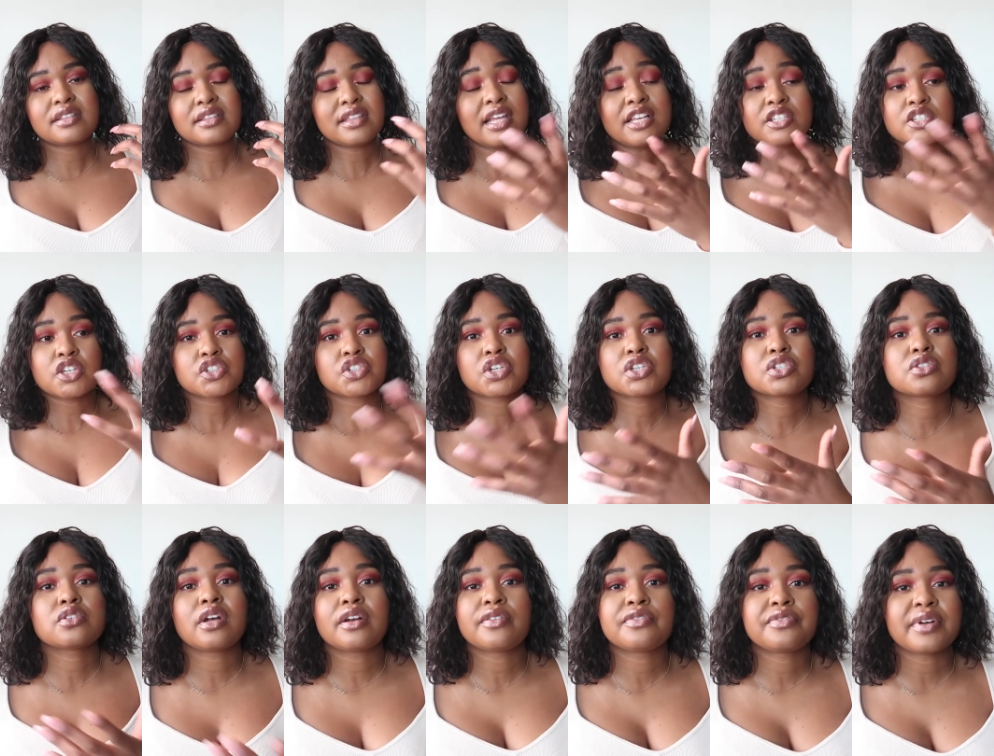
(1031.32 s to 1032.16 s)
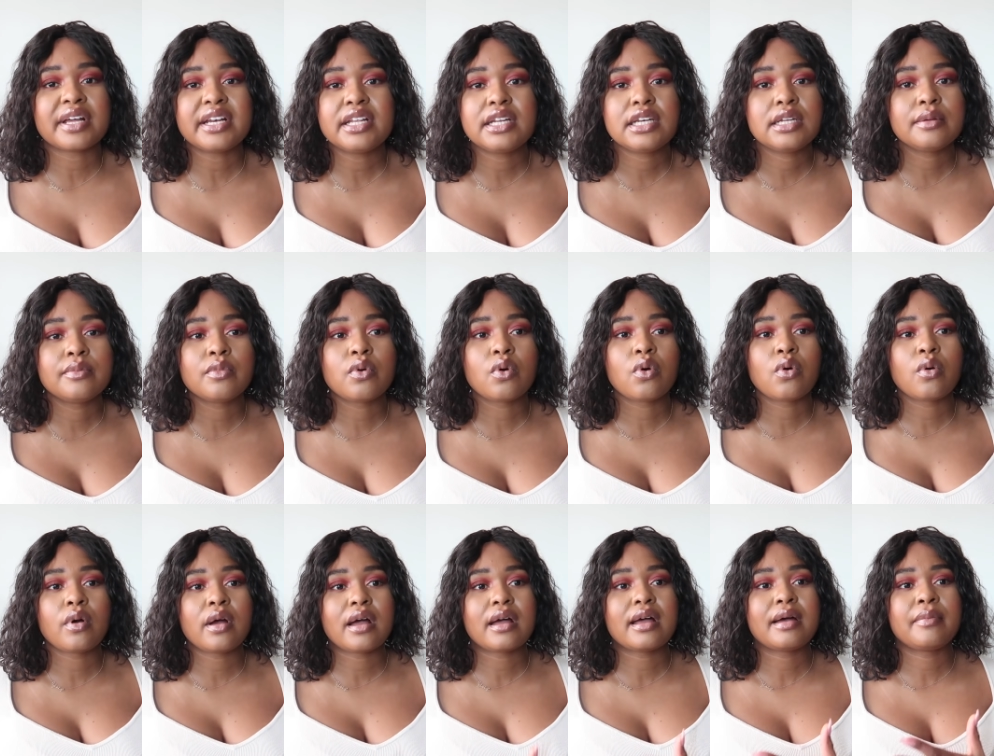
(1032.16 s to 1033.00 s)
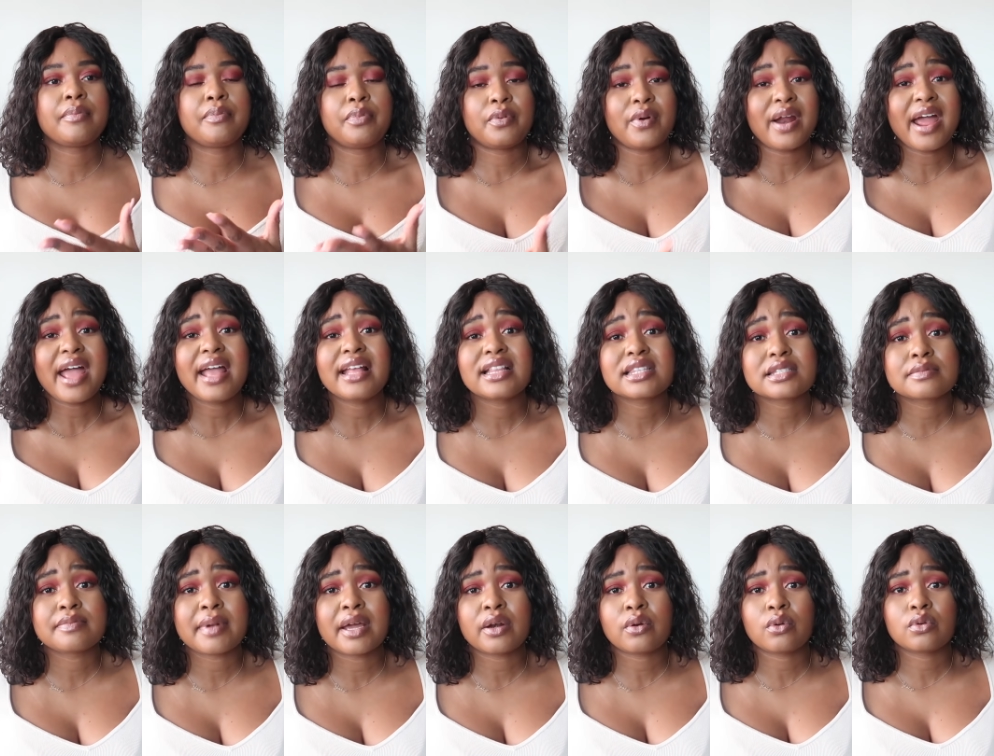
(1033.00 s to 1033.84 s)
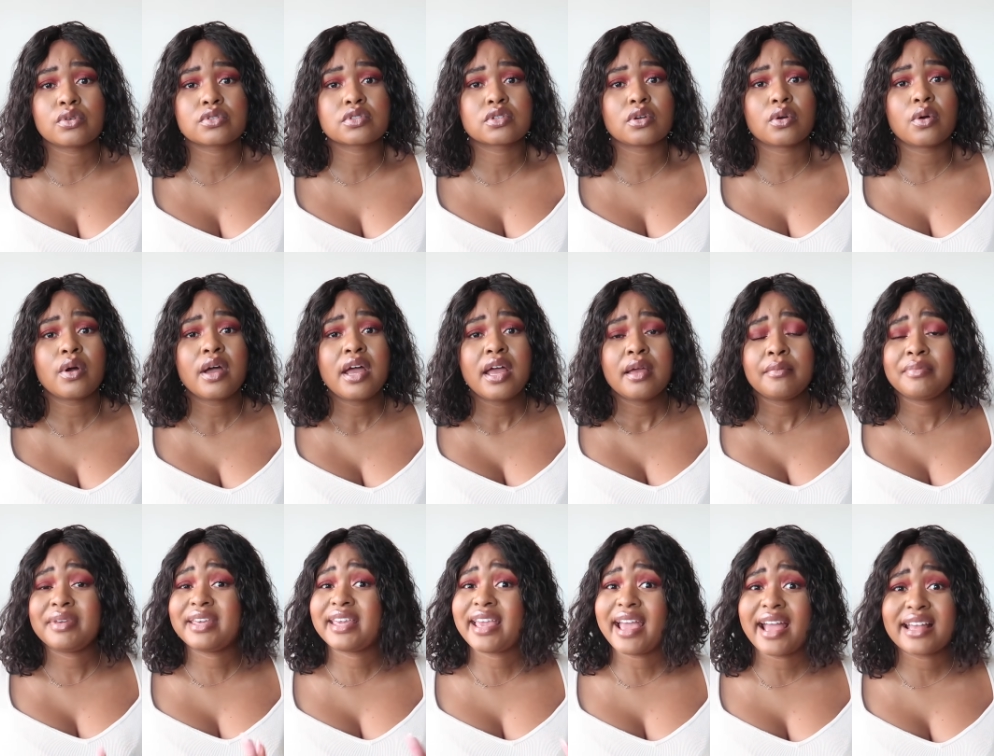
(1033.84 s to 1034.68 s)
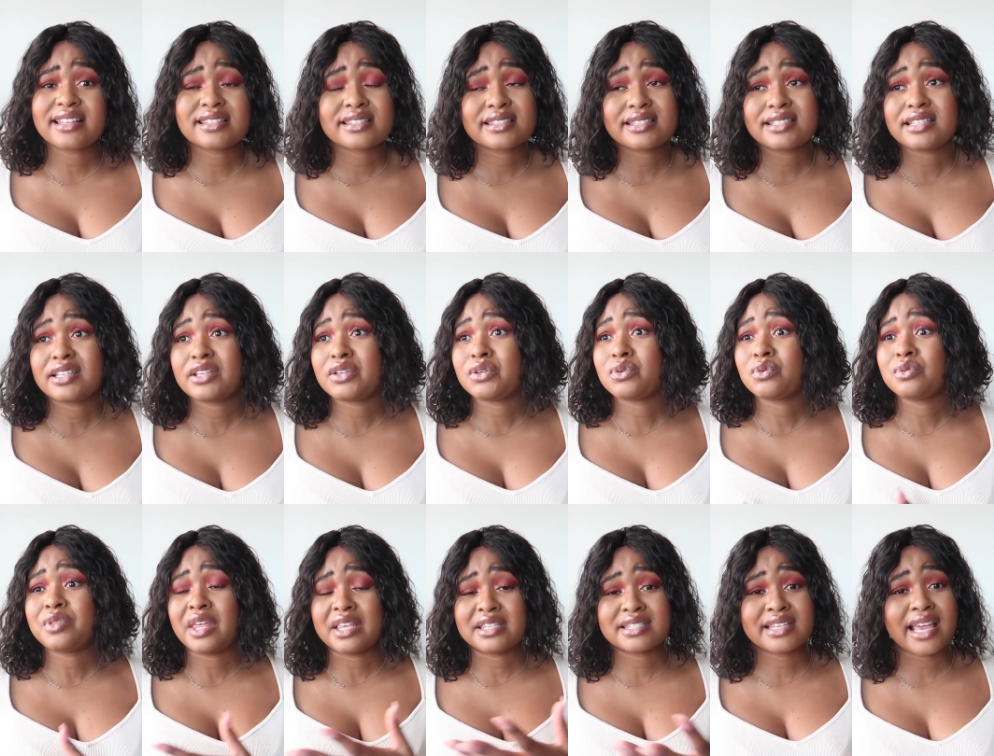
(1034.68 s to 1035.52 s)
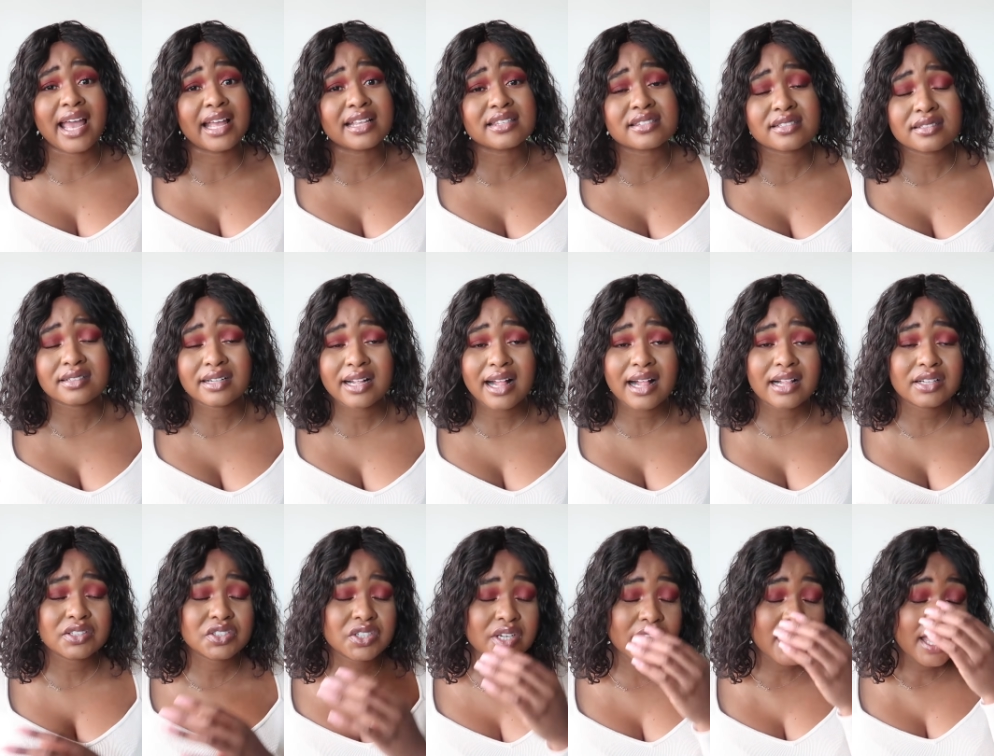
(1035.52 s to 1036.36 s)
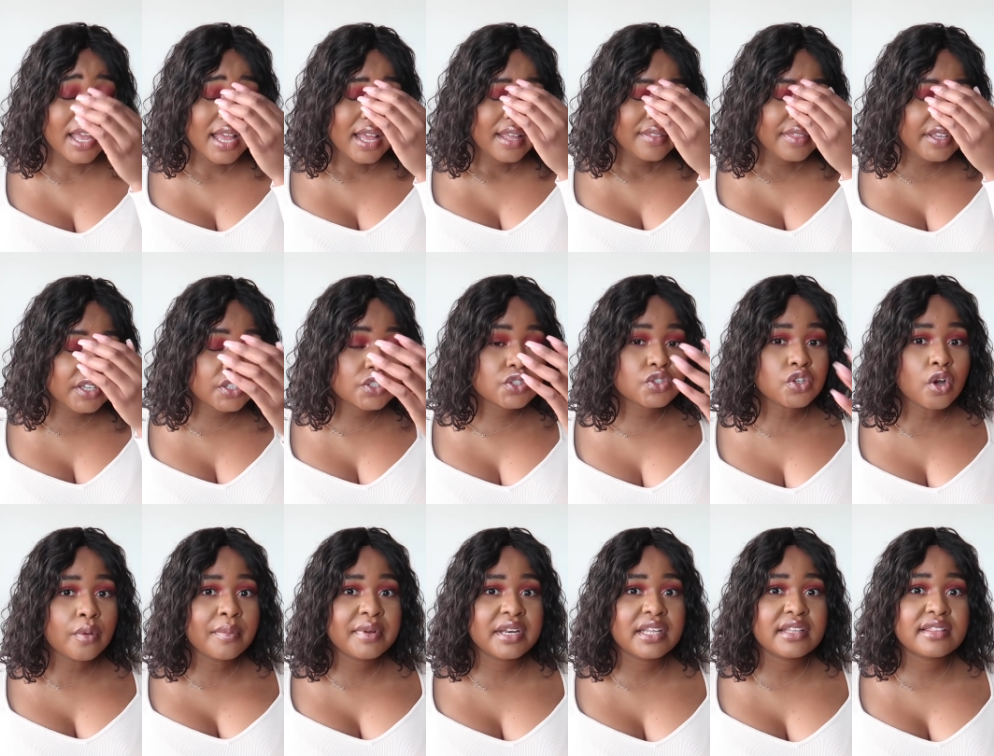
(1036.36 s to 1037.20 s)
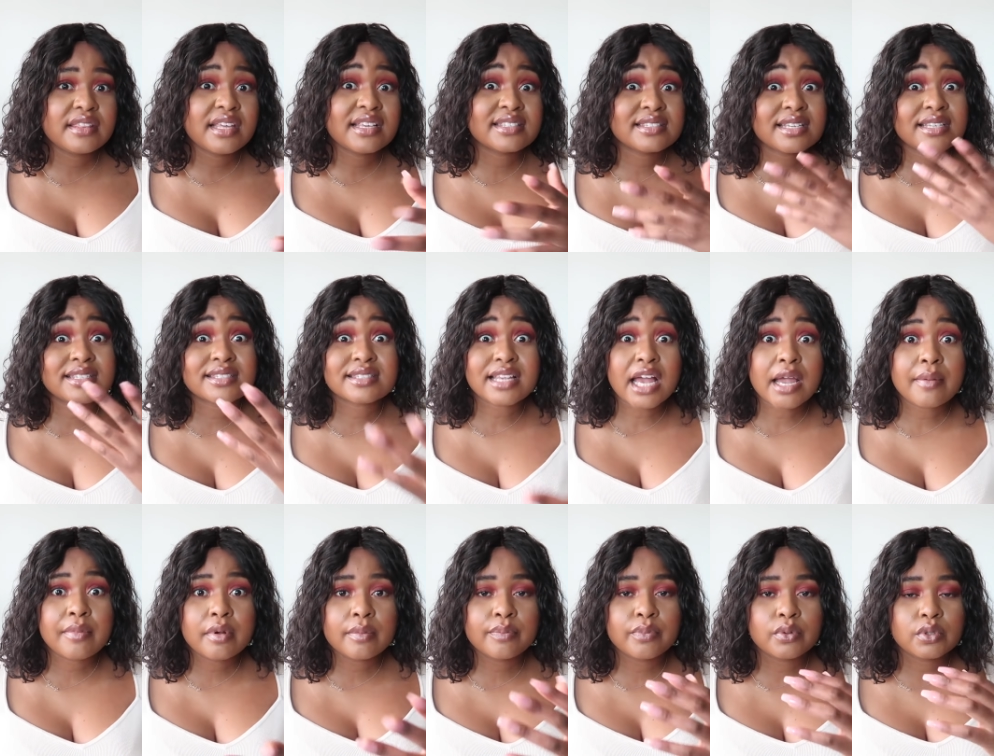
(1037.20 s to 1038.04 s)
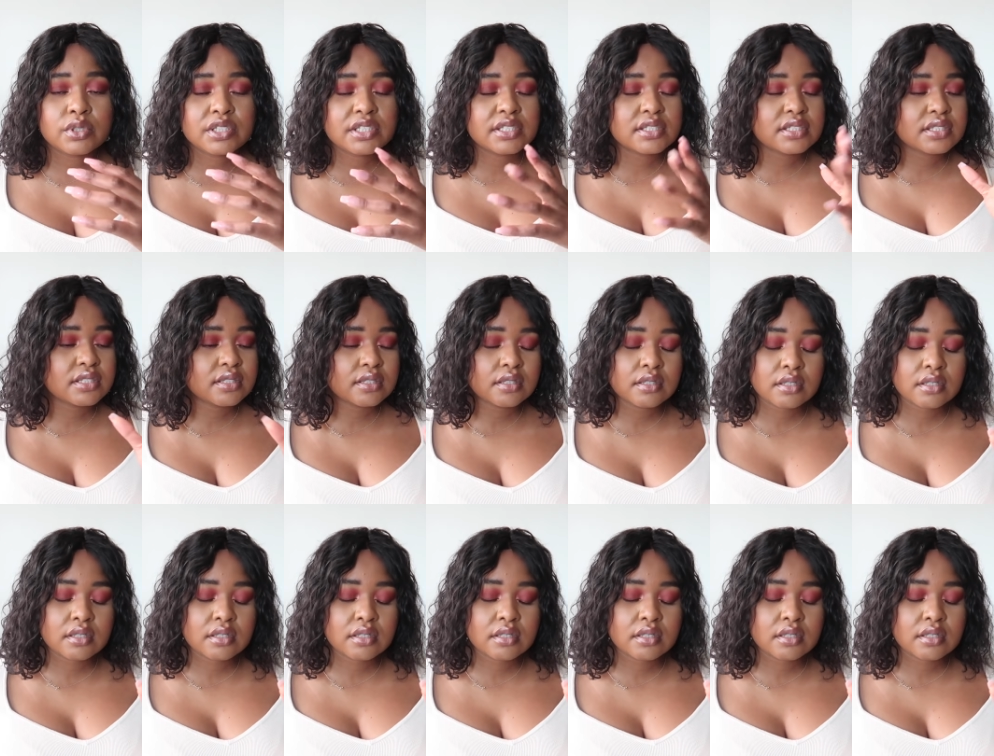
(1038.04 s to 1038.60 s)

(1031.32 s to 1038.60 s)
things are just not fun anymore. Uh, brands might also be cancelling you. There's cancel culture. There's so many things. There's cyberbullies.